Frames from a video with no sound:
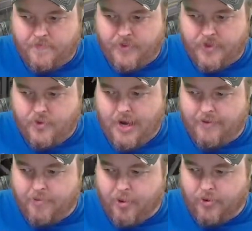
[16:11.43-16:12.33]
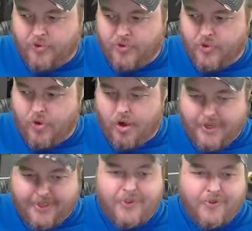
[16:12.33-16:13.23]
You have the post on your wall
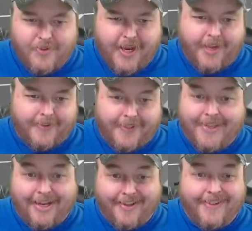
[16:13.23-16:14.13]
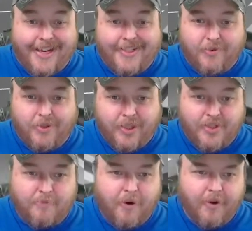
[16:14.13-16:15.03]
next to your desk. That's actually really
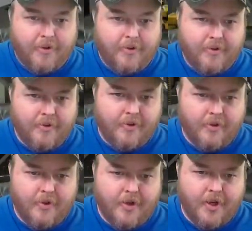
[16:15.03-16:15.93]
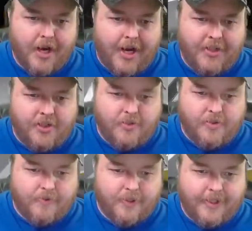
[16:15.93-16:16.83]
smart. I should do
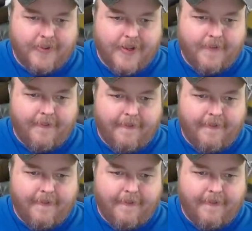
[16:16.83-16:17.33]
something like that.